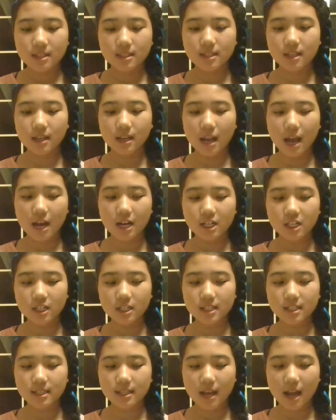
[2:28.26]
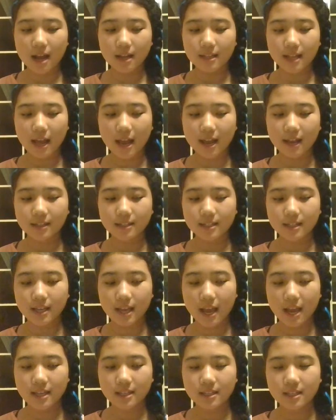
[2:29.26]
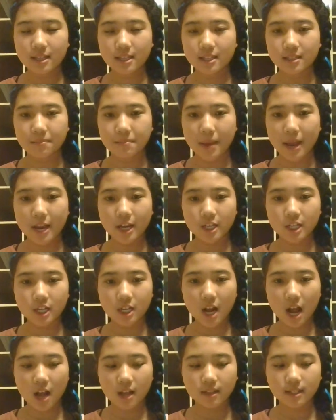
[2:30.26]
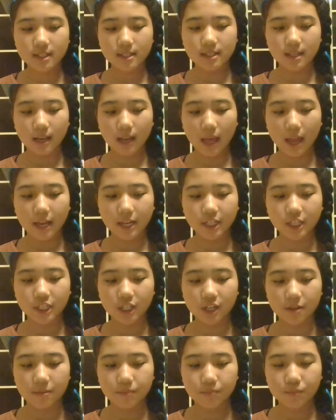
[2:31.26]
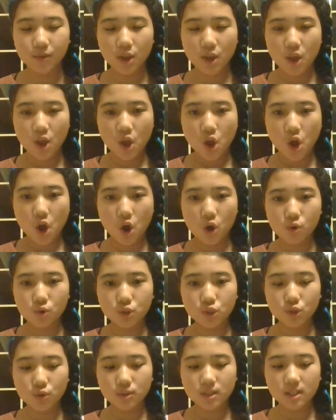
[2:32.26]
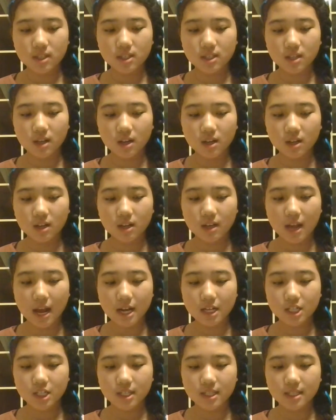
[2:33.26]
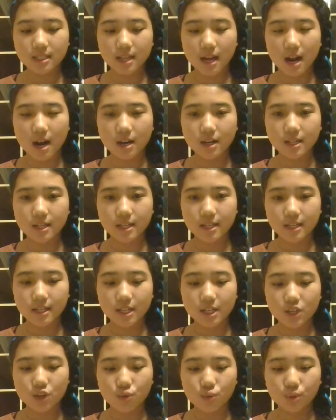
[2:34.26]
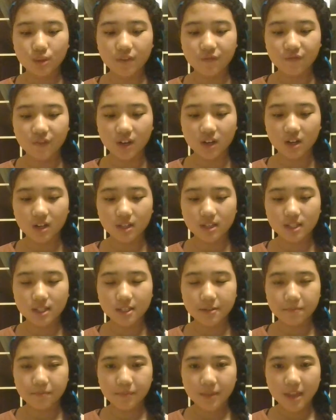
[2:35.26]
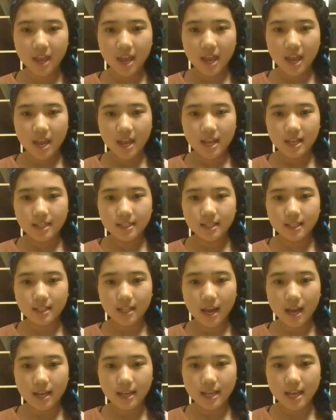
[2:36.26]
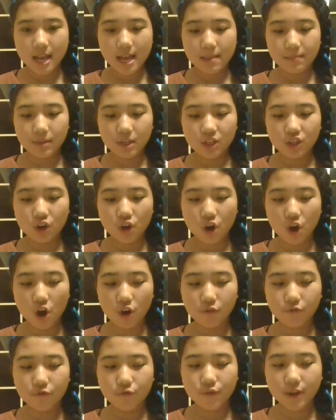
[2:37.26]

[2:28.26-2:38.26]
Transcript: the largest star at Canis Major constellation, also the third largest star in the universe. The diameter of